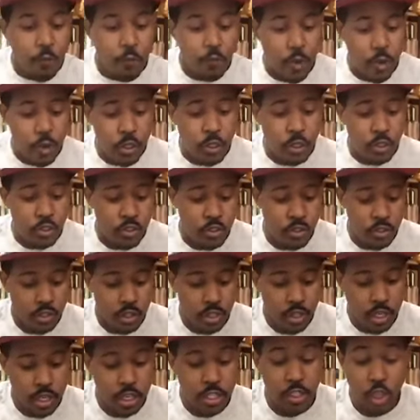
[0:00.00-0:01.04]
First,
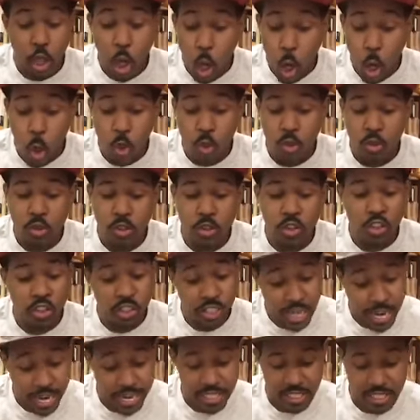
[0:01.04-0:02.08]
his own
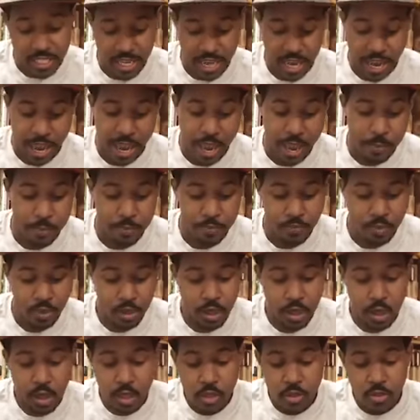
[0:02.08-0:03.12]
checked cap,
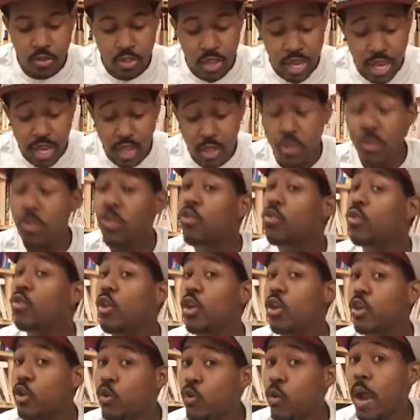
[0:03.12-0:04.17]
then
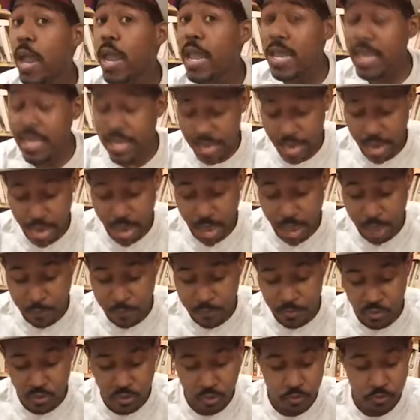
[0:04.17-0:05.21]
the gray
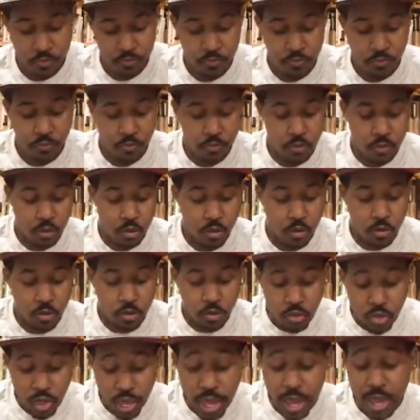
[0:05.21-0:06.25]
caps,
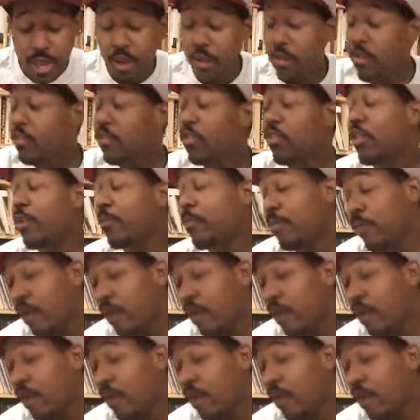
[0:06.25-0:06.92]
then the